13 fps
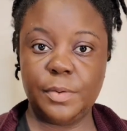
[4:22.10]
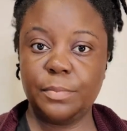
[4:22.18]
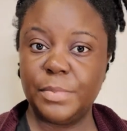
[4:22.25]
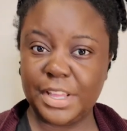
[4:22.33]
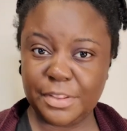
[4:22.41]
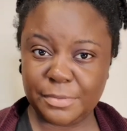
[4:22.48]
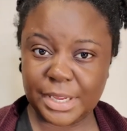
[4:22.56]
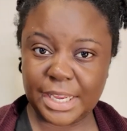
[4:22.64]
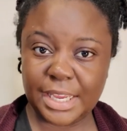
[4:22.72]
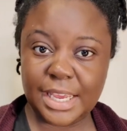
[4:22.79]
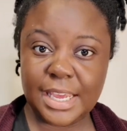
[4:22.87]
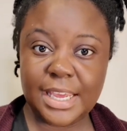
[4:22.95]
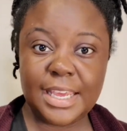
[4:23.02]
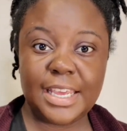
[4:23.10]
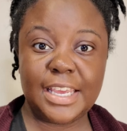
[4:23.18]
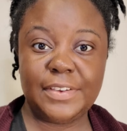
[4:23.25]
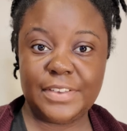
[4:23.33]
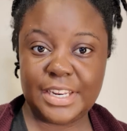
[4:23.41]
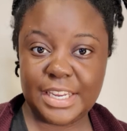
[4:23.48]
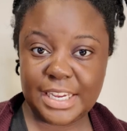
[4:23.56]
By the way,
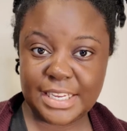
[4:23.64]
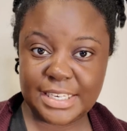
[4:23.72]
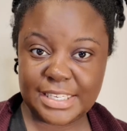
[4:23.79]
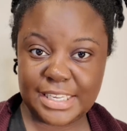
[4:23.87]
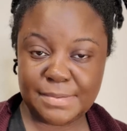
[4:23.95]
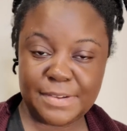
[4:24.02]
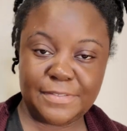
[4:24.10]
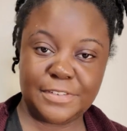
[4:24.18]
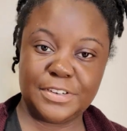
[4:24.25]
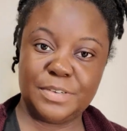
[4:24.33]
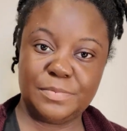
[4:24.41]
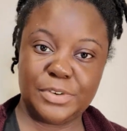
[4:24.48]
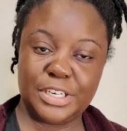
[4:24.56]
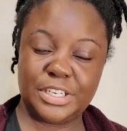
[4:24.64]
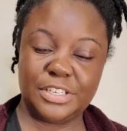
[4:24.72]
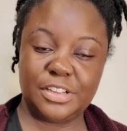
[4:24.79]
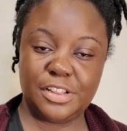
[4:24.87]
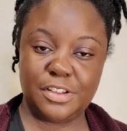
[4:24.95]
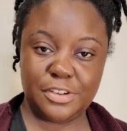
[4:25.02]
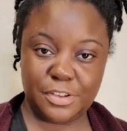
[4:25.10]
if you didn't get to see my first impressions
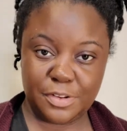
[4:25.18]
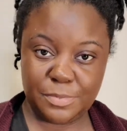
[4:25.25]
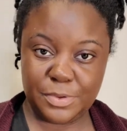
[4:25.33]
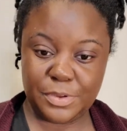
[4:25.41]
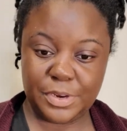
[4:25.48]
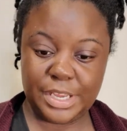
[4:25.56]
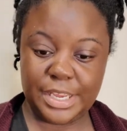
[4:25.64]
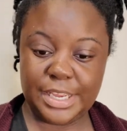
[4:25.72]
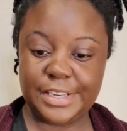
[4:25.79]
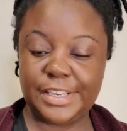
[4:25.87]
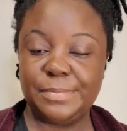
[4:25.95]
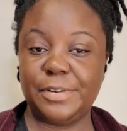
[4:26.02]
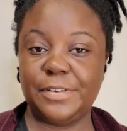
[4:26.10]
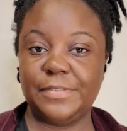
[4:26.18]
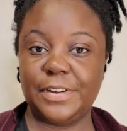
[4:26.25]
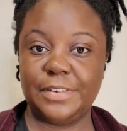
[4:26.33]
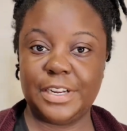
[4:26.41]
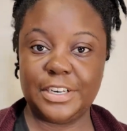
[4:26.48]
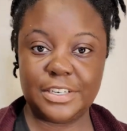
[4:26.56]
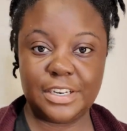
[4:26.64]
on the Huda Beauty Easy Blur
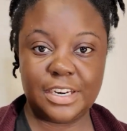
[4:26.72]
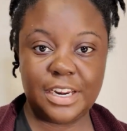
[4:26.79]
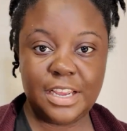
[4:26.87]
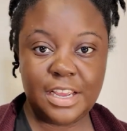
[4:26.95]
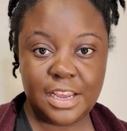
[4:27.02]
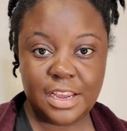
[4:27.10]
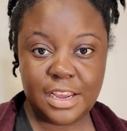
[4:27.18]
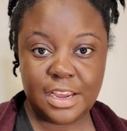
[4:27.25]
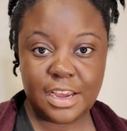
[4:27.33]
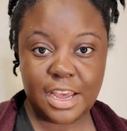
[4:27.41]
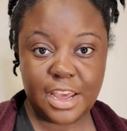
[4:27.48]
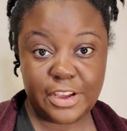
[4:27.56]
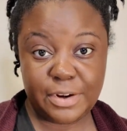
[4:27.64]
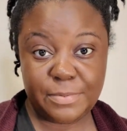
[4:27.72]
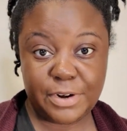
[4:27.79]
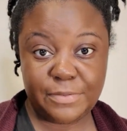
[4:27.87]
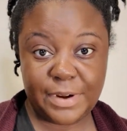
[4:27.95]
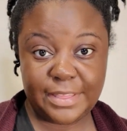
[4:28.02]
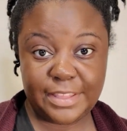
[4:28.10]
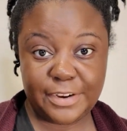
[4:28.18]
Foundation, I'm going to put it
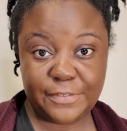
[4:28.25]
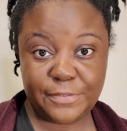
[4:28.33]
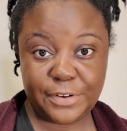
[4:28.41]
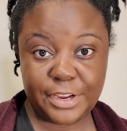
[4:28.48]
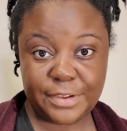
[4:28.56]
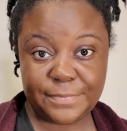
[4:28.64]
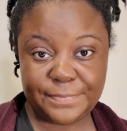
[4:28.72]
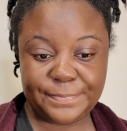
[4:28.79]
right there for you.